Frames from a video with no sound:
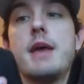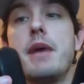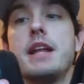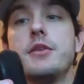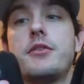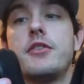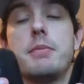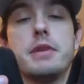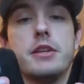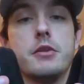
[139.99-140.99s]
It might loosen
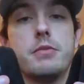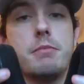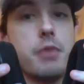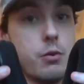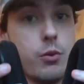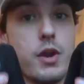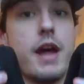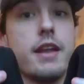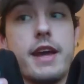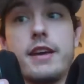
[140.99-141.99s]
up a little bit, but it will
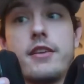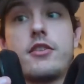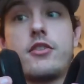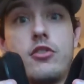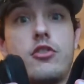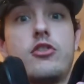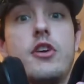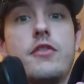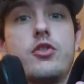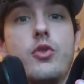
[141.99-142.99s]
not like
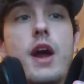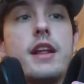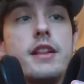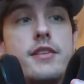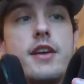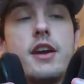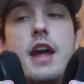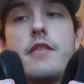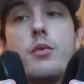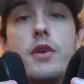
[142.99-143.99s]
shift dramatically. It's not going to
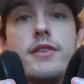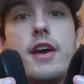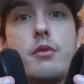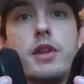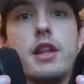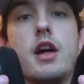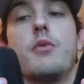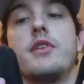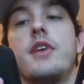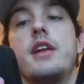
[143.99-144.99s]
have like one side really
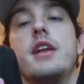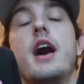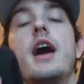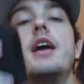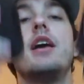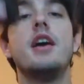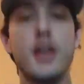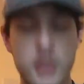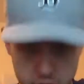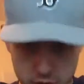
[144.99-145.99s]
long, one side not.
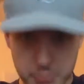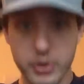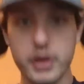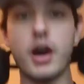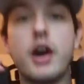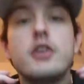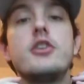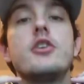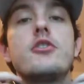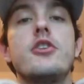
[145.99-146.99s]
You can put it
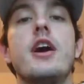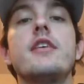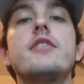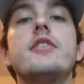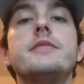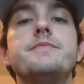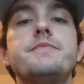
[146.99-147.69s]
onto your chest